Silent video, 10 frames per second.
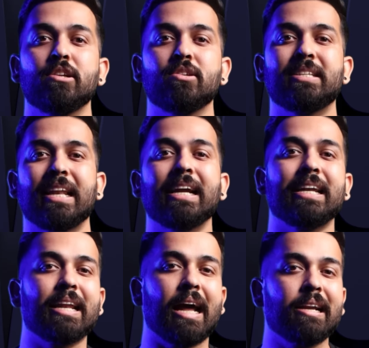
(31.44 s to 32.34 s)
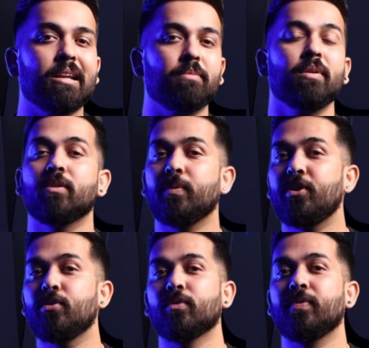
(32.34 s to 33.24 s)
to select an item with
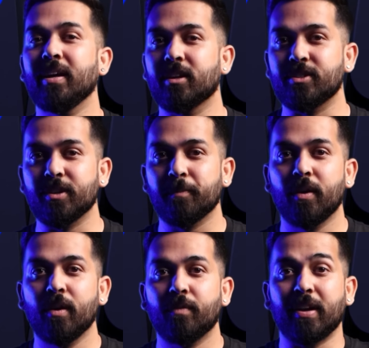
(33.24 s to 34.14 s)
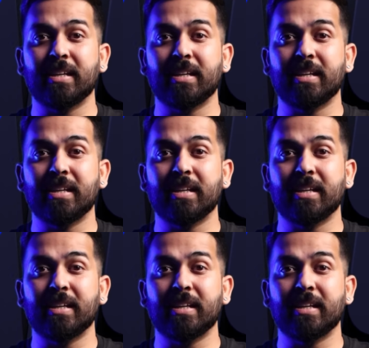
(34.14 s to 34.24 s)
2 fingers. For